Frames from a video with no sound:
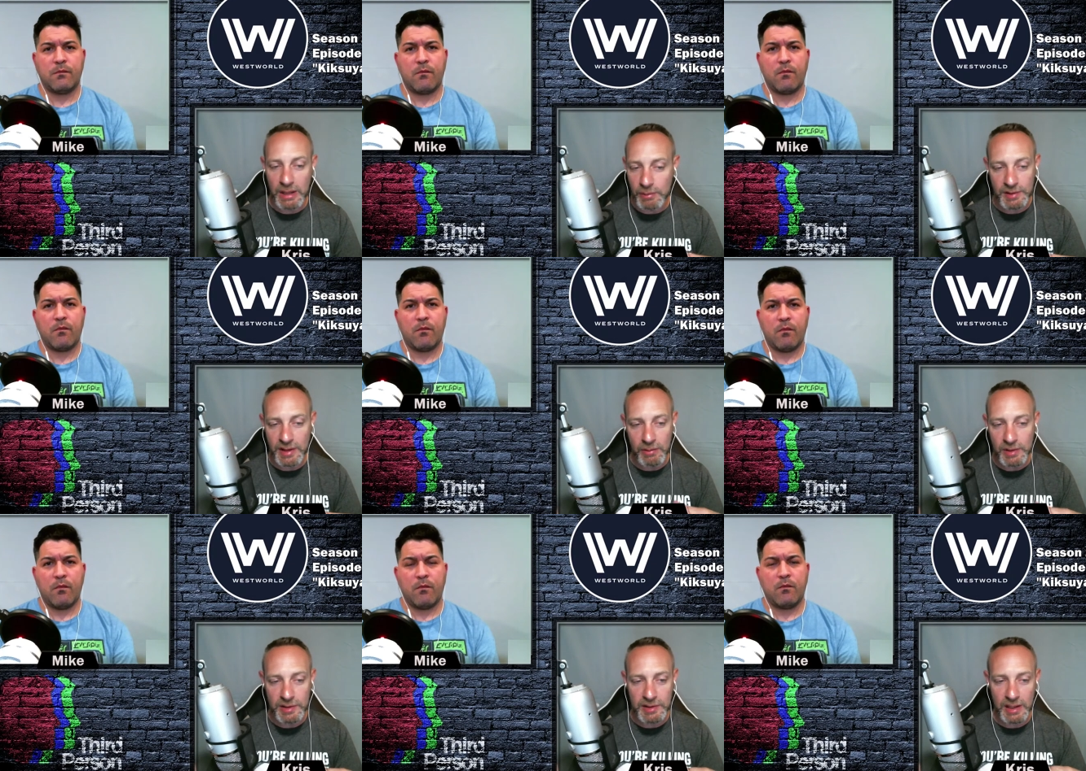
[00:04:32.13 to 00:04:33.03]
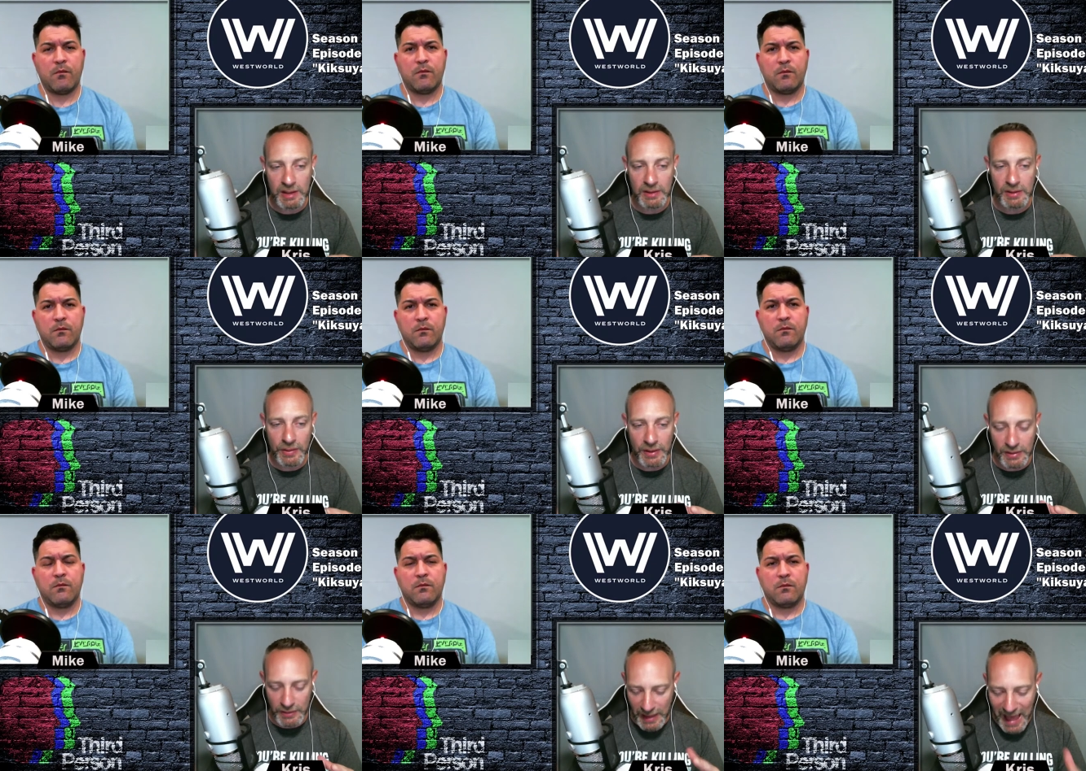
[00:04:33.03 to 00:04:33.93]
Speaker 1: it was it was the
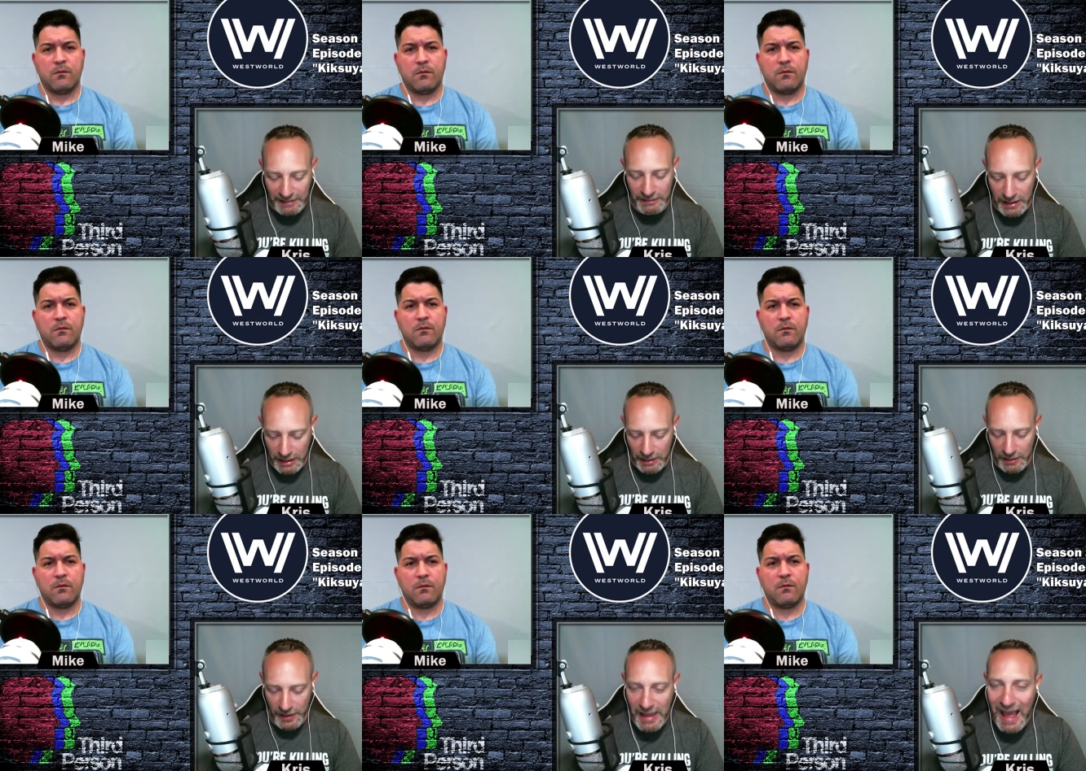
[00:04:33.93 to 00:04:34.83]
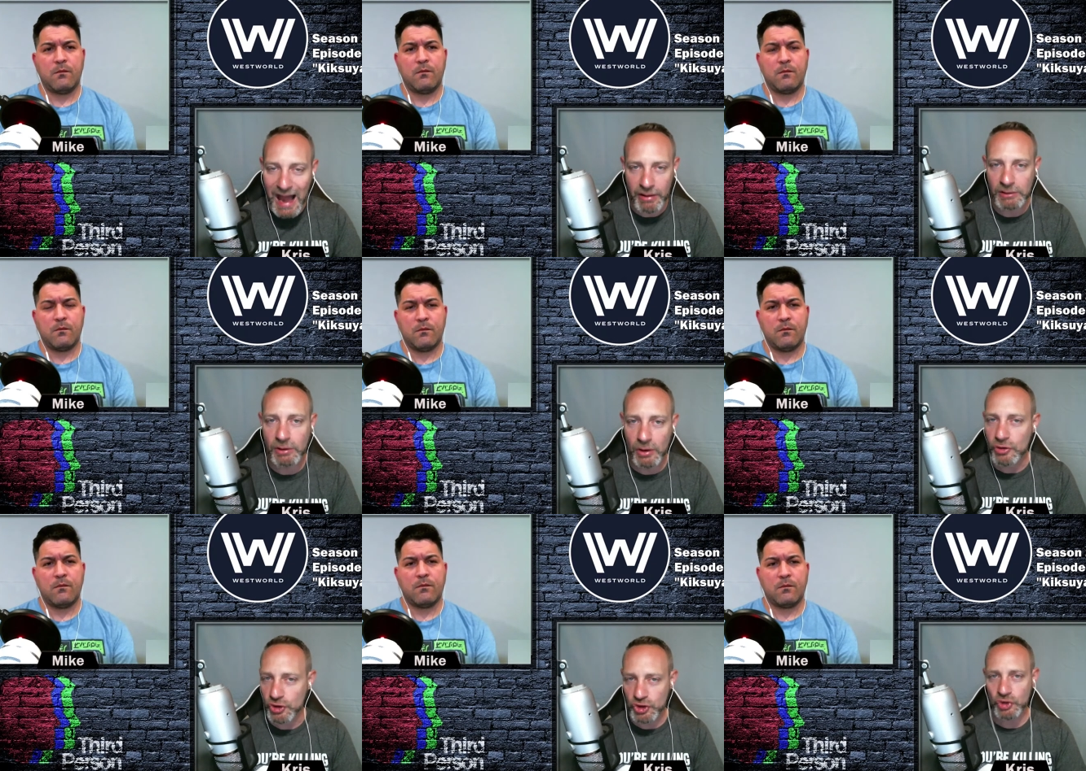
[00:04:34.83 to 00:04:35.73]
the acting, the character,
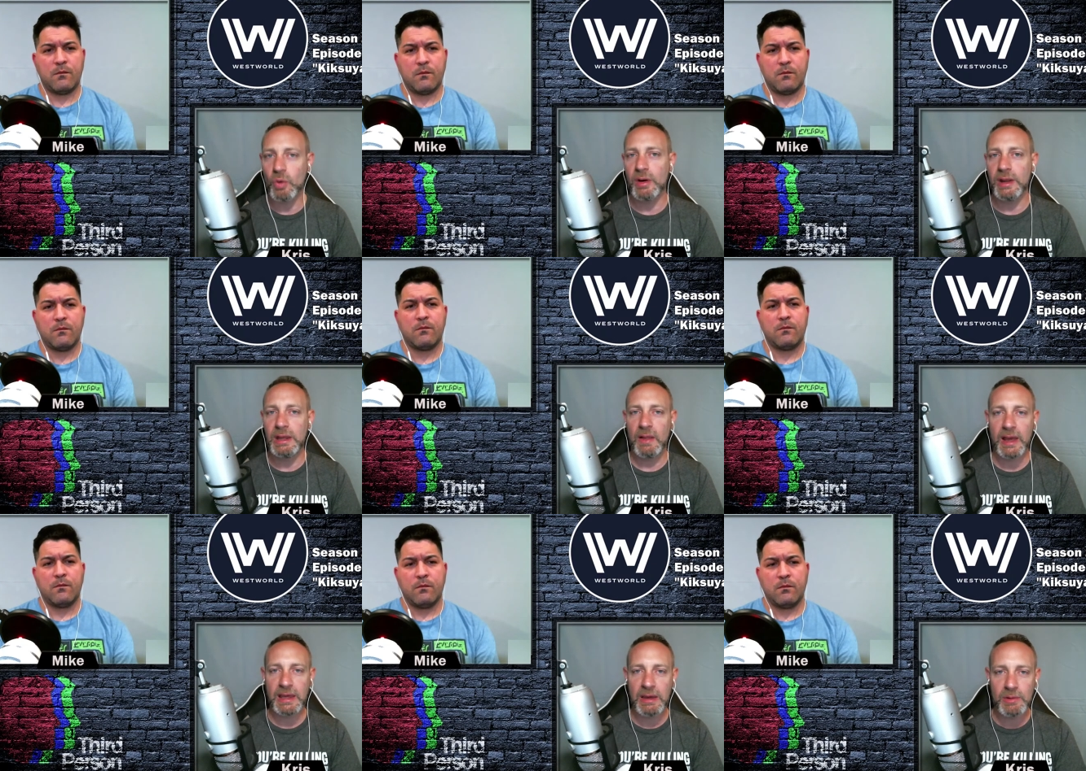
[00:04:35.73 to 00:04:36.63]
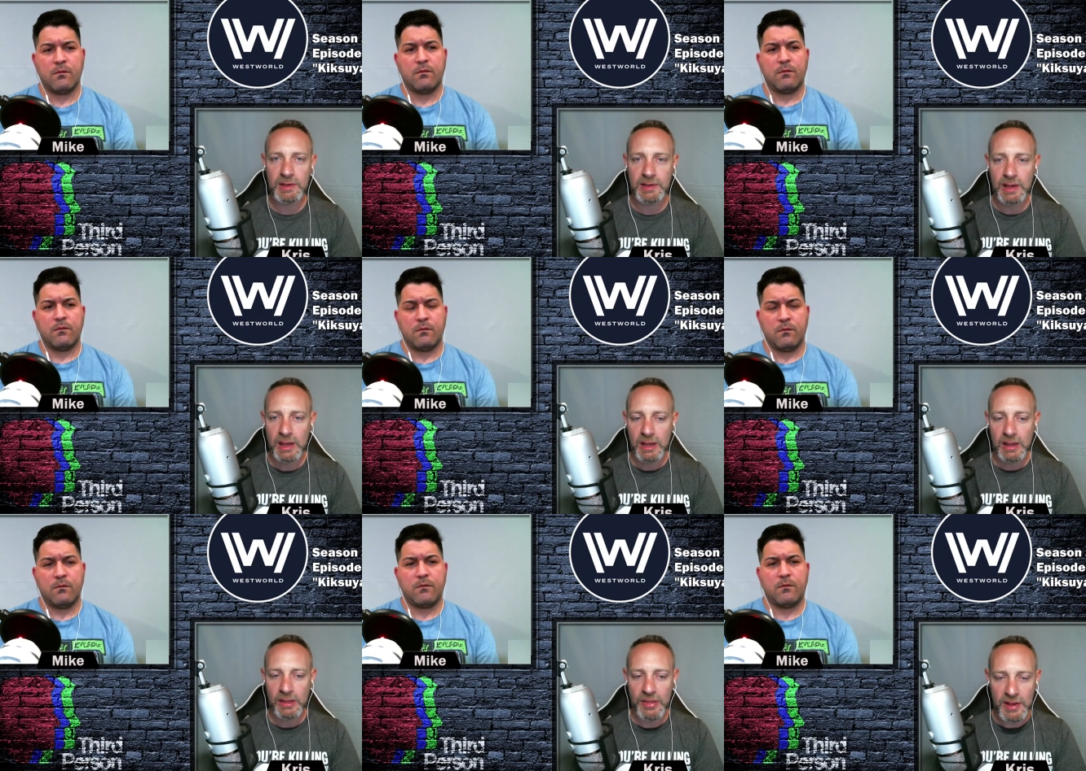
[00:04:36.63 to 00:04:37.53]
the story, like it was
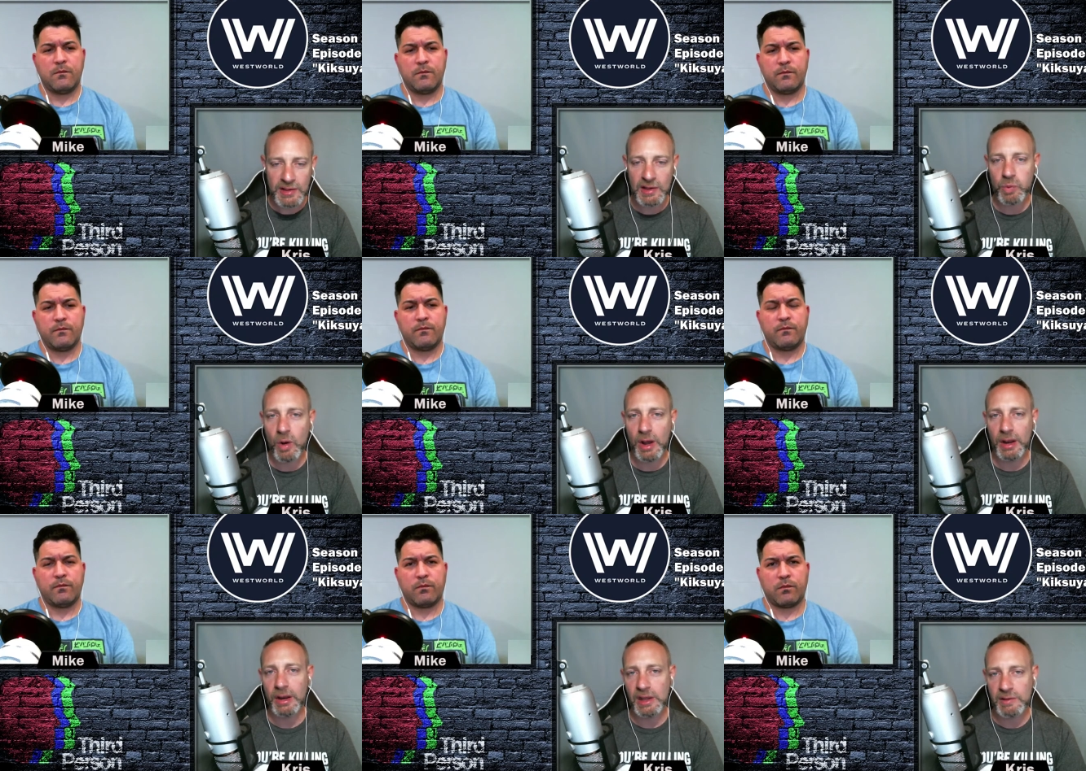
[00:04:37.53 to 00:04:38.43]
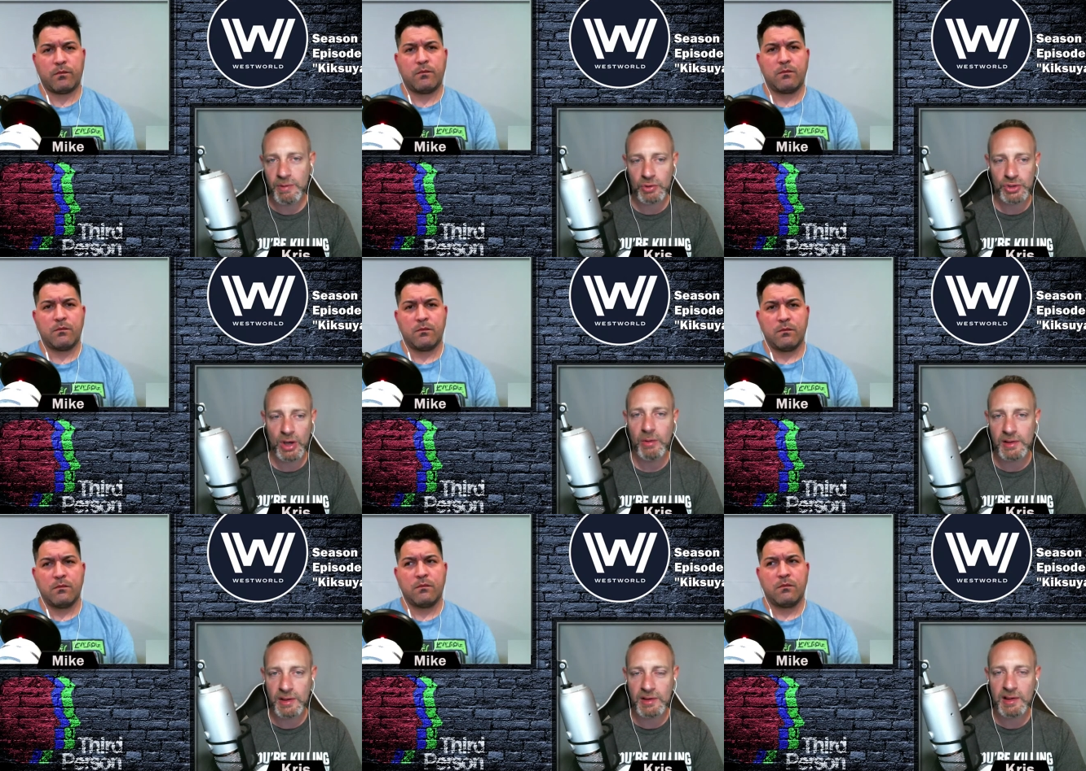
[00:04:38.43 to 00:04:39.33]
this is what an HBO show
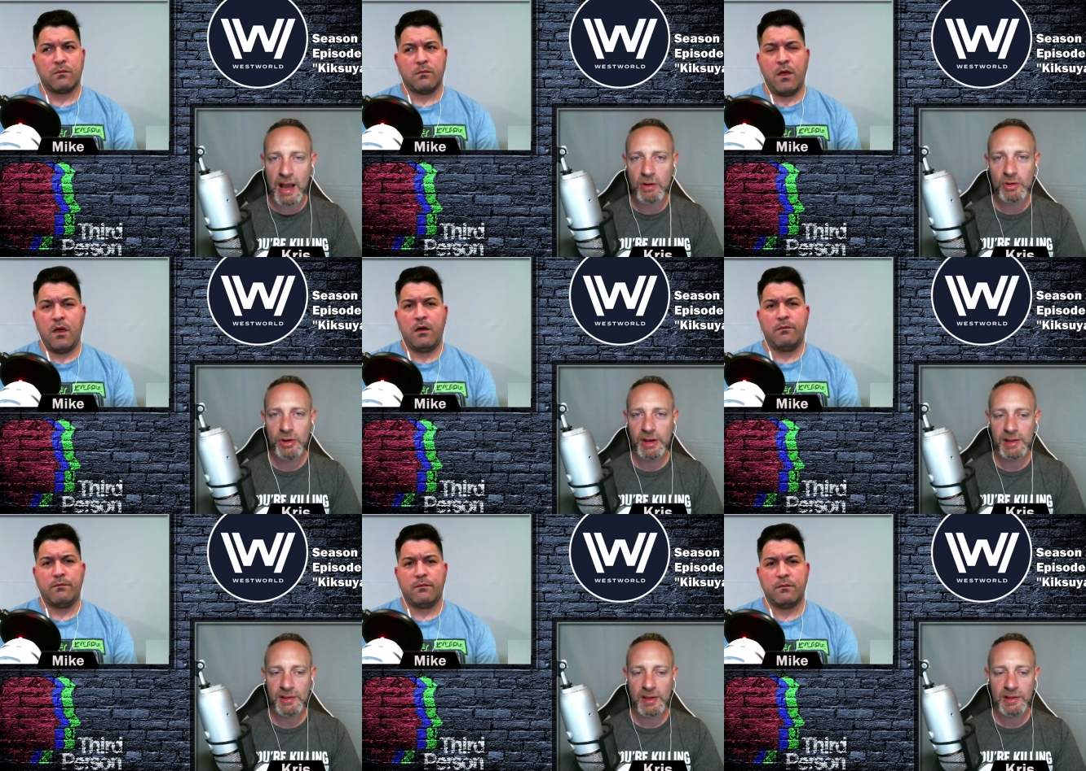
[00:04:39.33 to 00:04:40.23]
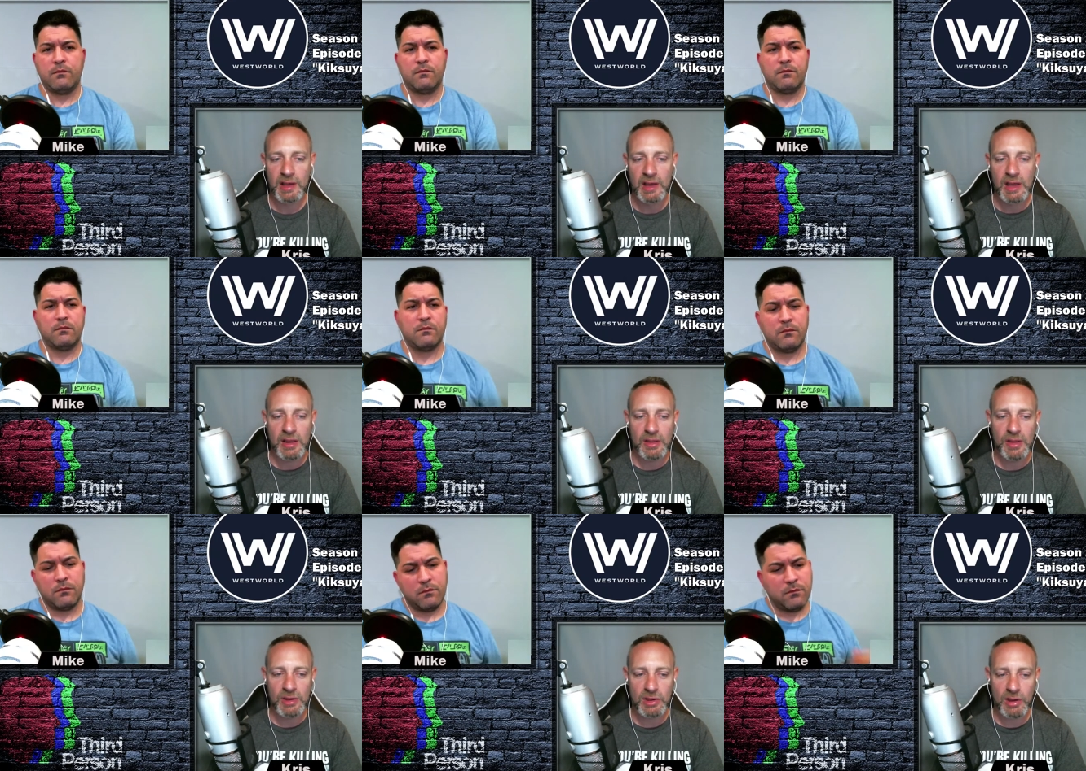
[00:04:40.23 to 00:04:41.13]
is. This is how good it is. This
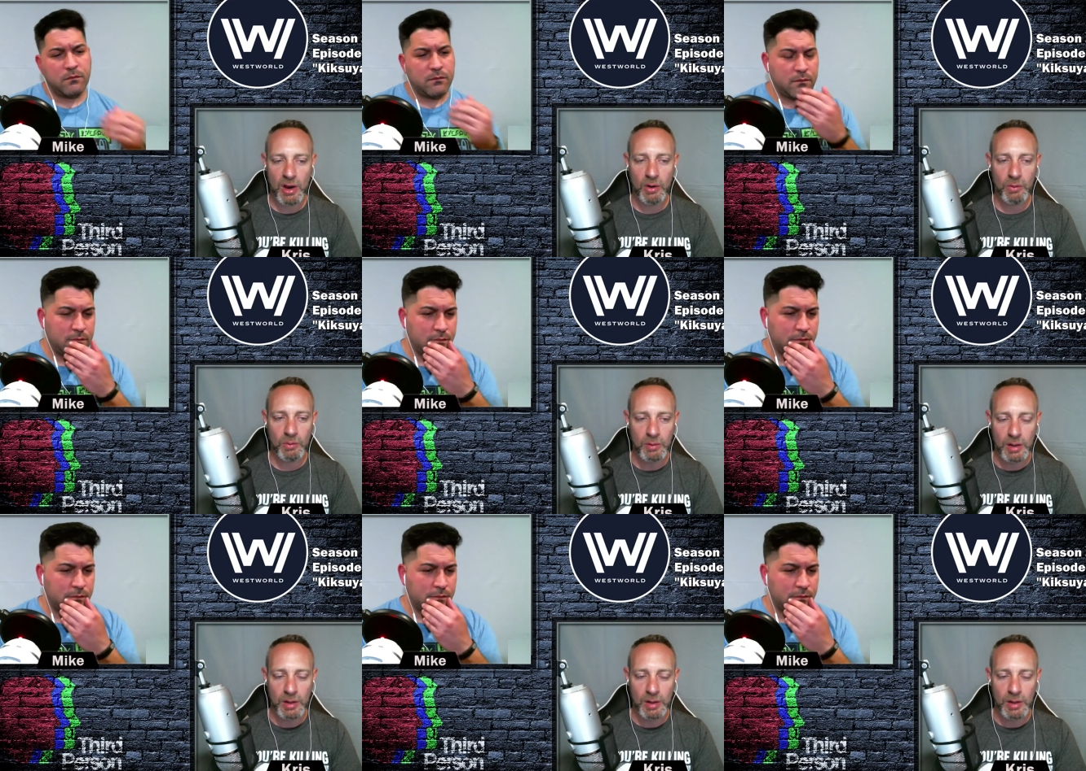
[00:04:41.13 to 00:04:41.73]
this show